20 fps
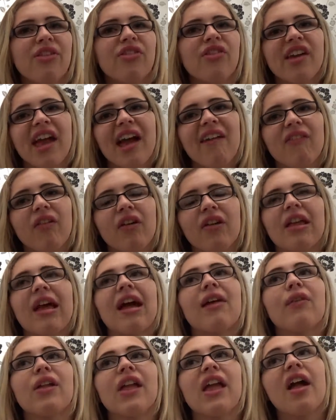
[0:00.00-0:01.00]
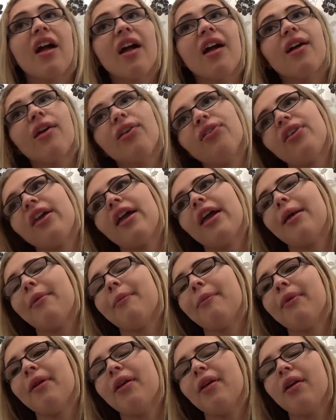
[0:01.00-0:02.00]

together, and that really hurts him.